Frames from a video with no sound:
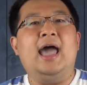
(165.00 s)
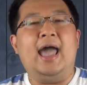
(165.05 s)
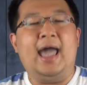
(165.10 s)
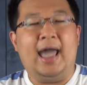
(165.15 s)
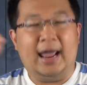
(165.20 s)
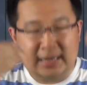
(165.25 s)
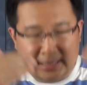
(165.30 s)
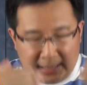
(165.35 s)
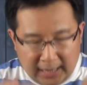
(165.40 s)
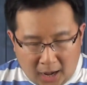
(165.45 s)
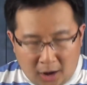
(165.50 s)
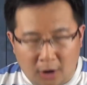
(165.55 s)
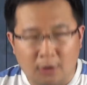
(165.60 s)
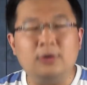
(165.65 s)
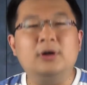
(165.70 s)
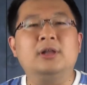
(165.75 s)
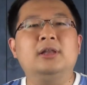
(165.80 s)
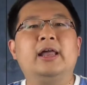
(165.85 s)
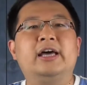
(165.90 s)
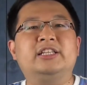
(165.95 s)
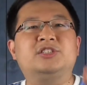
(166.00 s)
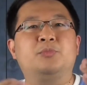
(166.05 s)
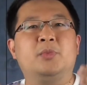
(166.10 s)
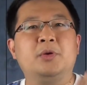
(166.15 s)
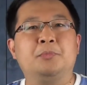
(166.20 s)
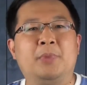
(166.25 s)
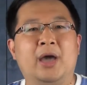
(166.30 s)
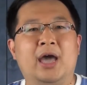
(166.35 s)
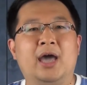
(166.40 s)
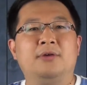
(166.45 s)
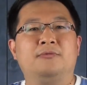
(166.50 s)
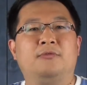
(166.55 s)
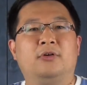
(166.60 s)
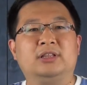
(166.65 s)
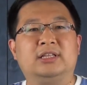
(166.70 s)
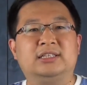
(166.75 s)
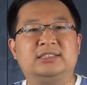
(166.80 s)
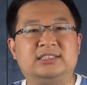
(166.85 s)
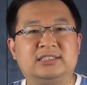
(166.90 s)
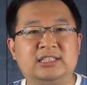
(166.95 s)
And now let's prepare for
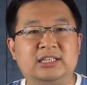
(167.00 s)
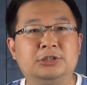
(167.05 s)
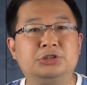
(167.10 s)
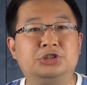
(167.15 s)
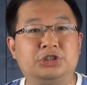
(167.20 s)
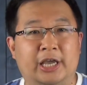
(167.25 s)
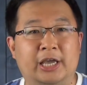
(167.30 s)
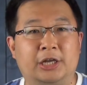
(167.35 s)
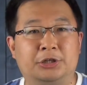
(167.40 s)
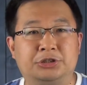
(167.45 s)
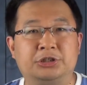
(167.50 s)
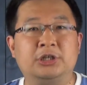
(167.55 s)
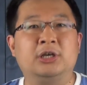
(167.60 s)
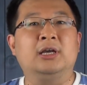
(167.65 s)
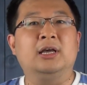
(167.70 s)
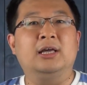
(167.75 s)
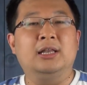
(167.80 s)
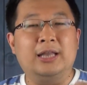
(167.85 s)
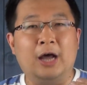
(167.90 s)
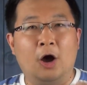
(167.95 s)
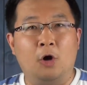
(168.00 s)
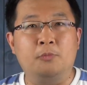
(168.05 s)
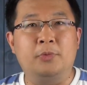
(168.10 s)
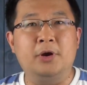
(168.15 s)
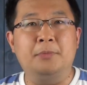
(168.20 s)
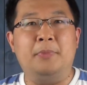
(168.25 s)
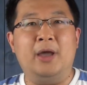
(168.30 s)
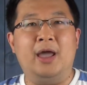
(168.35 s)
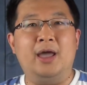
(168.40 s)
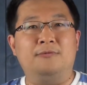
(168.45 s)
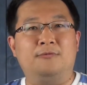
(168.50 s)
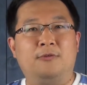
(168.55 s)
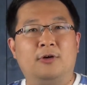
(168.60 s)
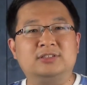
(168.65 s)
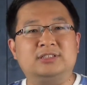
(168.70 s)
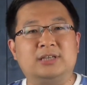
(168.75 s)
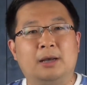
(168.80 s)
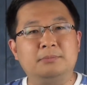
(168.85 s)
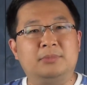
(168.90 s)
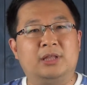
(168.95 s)
the scene change. Now prepare for
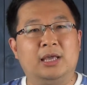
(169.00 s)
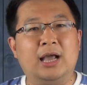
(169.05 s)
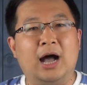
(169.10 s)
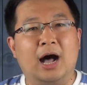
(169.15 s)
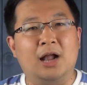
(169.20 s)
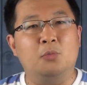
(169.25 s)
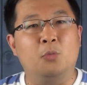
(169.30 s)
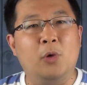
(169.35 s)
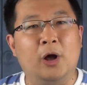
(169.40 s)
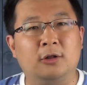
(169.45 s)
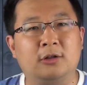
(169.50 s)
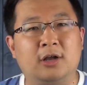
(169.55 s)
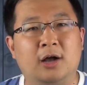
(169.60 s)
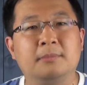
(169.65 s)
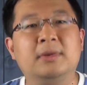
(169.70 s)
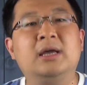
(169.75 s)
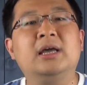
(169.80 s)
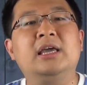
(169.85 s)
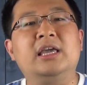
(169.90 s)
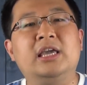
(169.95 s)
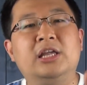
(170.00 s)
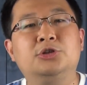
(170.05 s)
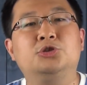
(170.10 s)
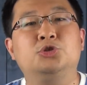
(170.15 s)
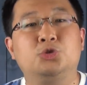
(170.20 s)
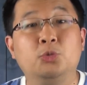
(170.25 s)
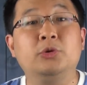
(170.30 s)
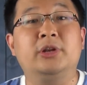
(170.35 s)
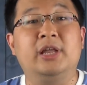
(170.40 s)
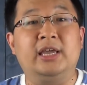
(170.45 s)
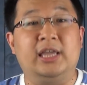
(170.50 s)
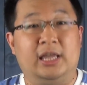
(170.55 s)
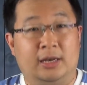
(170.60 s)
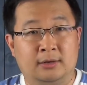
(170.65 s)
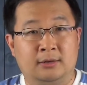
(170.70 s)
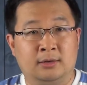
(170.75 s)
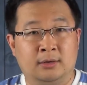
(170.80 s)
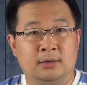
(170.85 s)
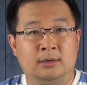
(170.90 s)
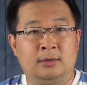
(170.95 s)
something unwelcome intruding
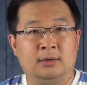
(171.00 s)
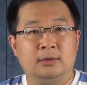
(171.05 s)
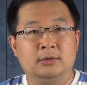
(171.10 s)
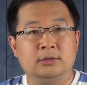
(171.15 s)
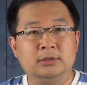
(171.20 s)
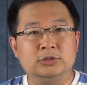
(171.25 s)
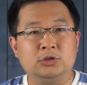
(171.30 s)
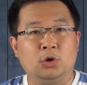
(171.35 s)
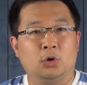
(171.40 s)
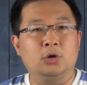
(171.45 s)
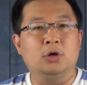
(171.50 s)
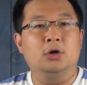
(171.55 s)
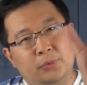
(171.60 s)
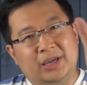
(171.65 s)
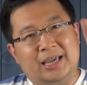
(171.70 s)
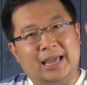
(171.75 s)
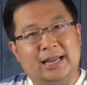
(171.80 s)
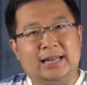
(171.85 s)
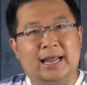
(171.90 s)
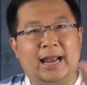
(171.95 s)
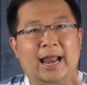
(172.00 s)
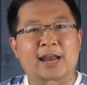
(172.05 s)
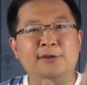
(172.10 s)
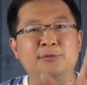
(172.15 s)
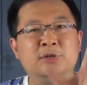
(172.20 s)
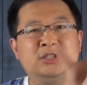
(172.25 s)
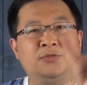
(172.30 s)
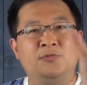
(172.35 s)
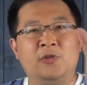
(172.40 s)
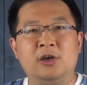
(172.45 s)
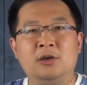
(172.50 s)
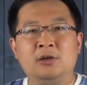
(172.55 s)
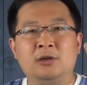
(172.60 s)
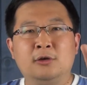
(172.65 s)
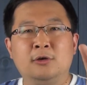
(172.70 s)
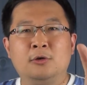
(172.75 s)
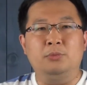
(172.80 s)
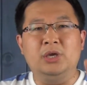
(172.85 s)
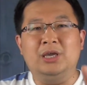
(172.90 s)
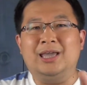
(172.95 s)
in. So we get that atmosphere,
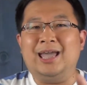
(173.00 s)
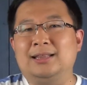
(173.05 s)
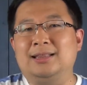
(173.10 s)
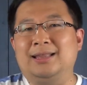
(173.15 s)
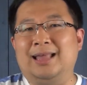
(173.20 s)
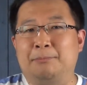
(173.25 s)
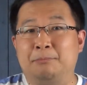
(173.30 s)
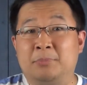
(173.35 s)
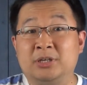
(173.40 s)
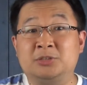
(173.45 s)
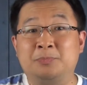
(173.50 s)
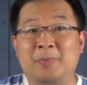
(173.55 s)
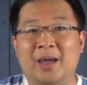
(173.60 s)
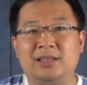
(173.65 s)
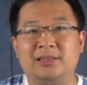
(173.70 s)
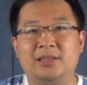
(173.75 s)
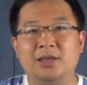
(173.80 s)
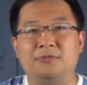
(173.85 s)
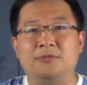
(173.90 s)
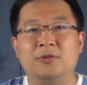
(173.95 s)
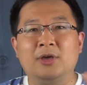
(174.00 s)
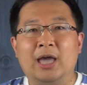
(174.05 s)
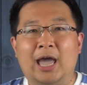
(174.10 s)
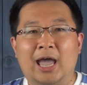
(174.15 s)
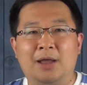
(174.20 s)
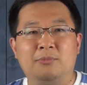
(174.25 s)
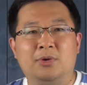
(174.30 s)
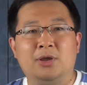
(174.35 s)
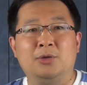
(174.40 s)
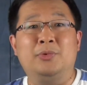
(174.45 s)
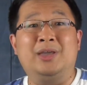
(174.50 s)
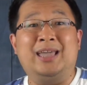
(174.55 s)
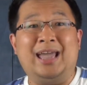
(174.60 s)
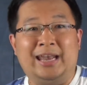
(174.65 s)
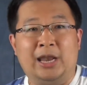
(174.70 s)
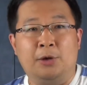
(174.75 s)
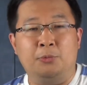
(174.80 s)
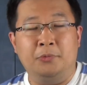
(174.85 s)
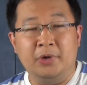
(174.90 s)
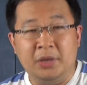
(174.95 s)
we get that perspective, and we get that